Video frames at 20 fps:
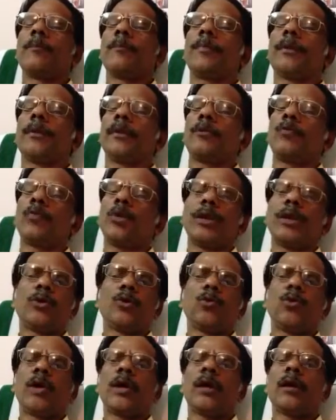part very
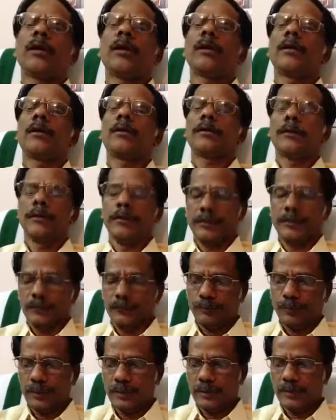well, and they
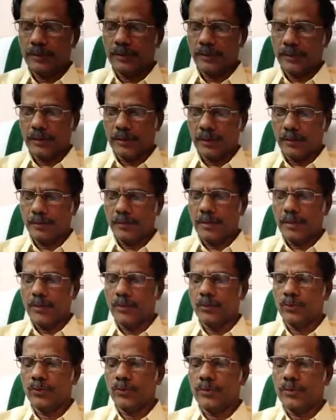speak
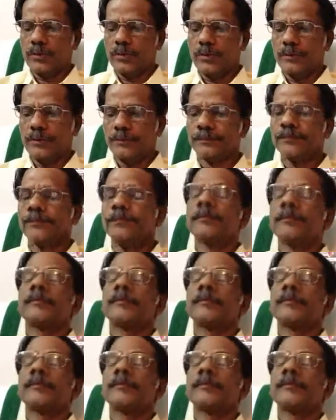about or